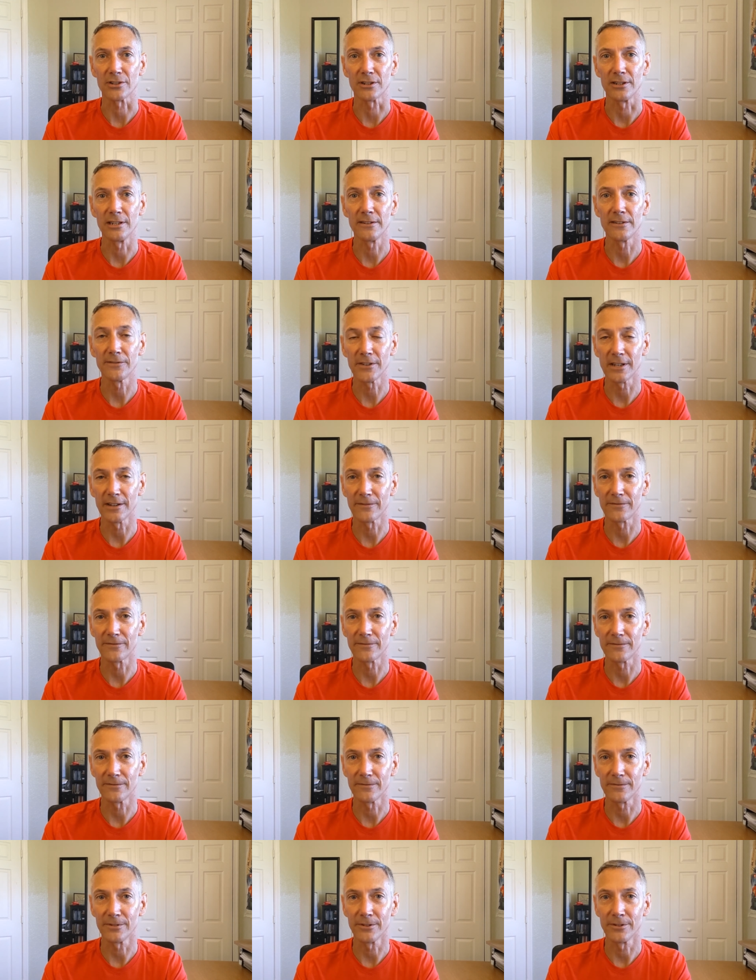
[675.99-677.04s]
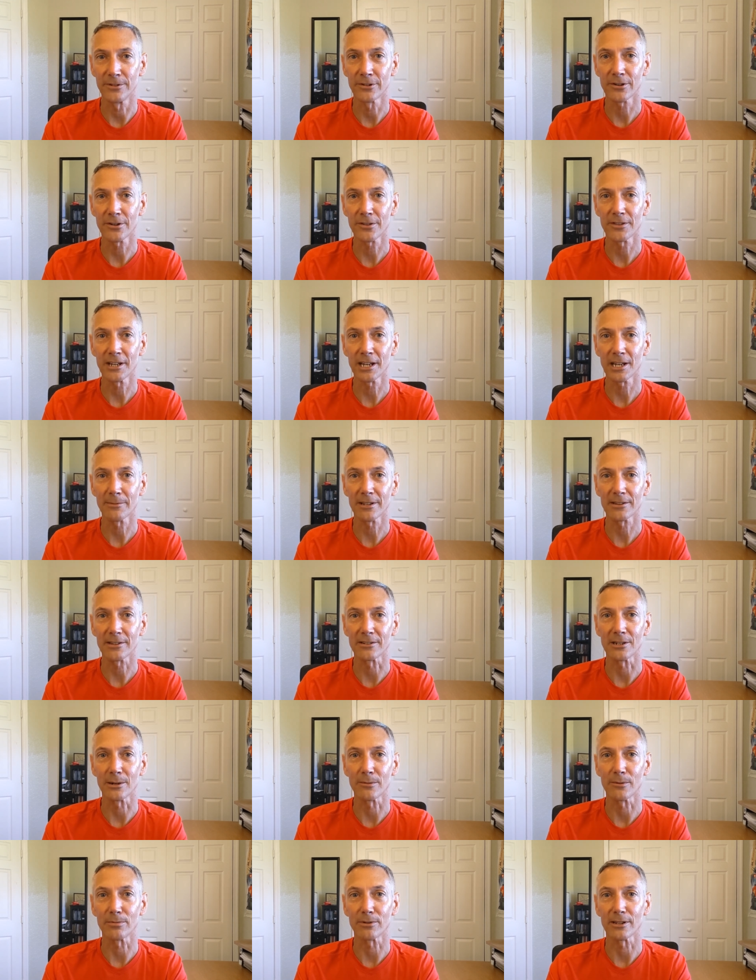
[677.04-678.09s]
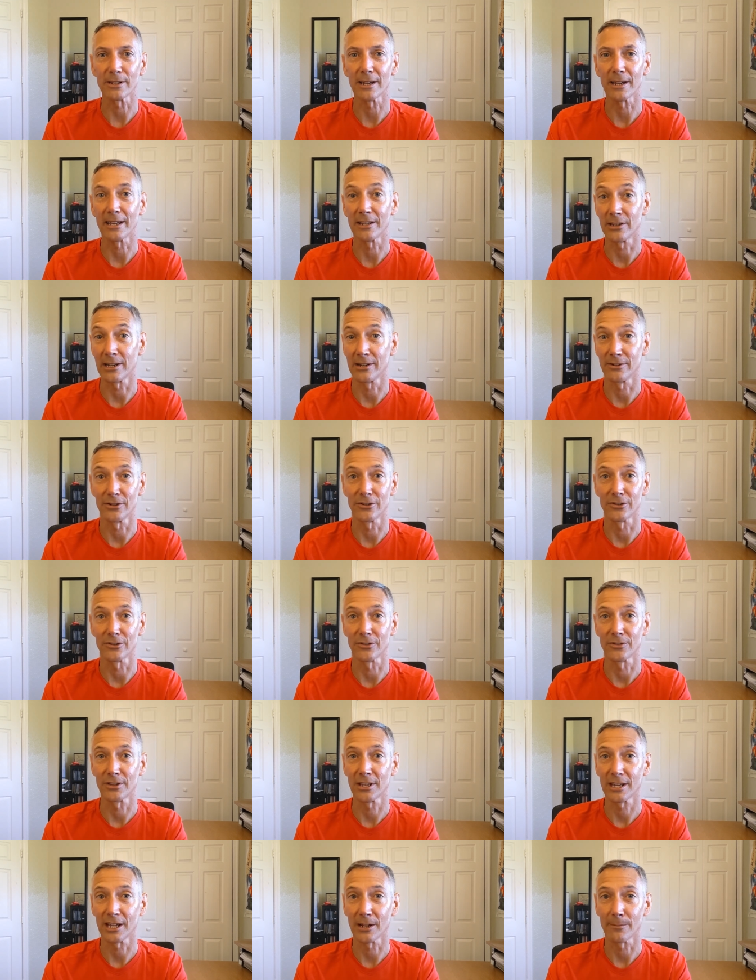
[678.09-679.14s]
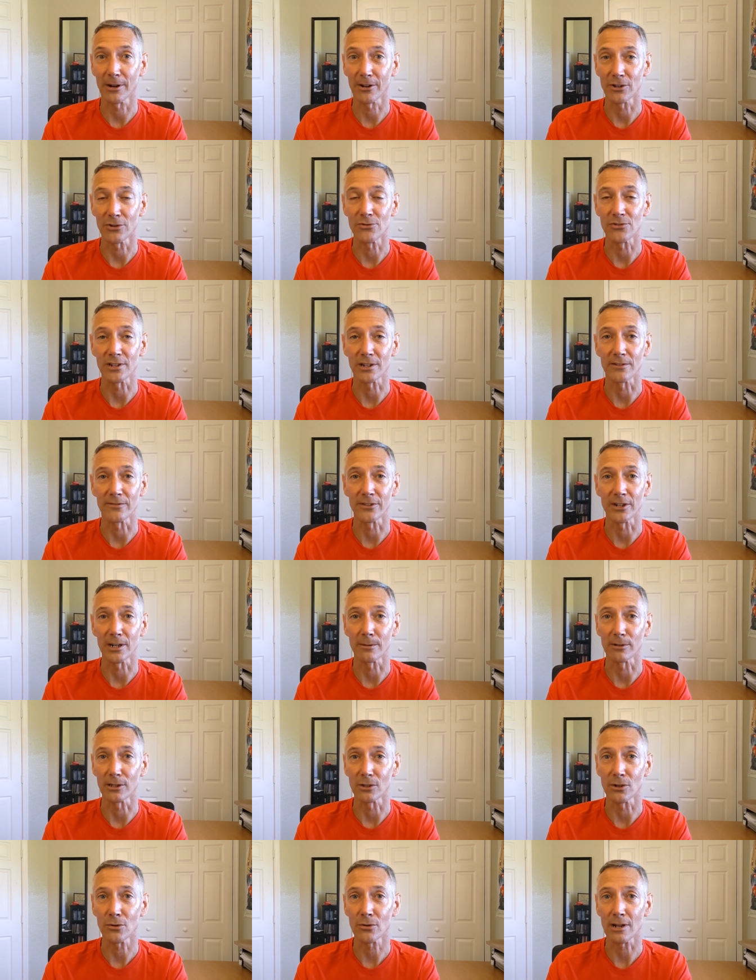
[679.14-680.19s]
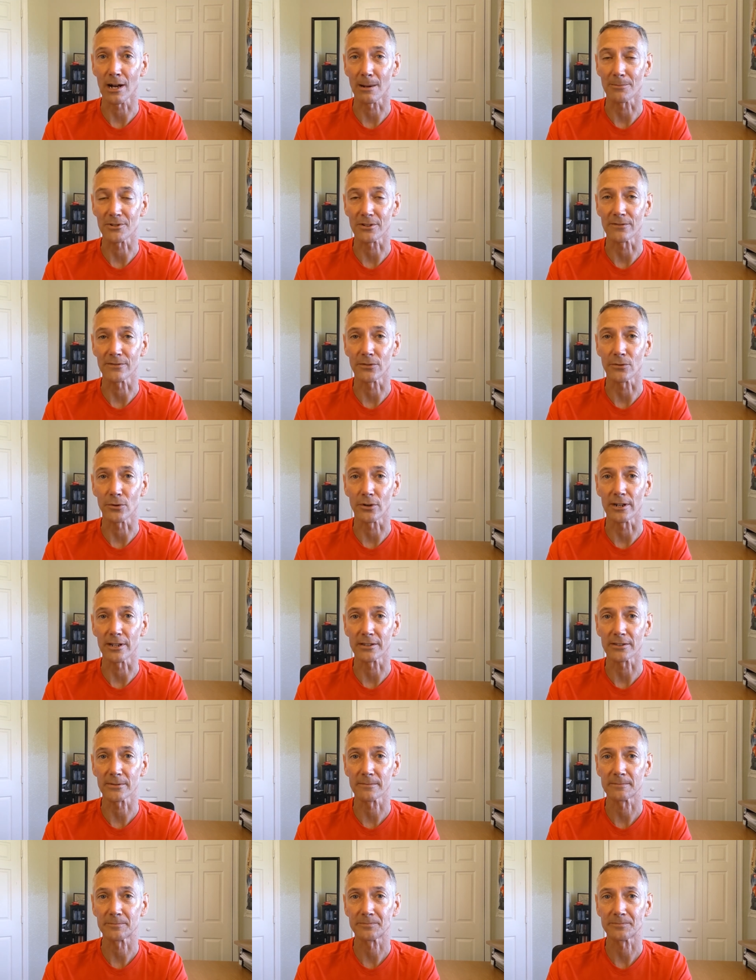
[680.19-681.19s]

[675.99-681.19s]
If you're thinking about the double play and you're thinking about using a variable loan option for it,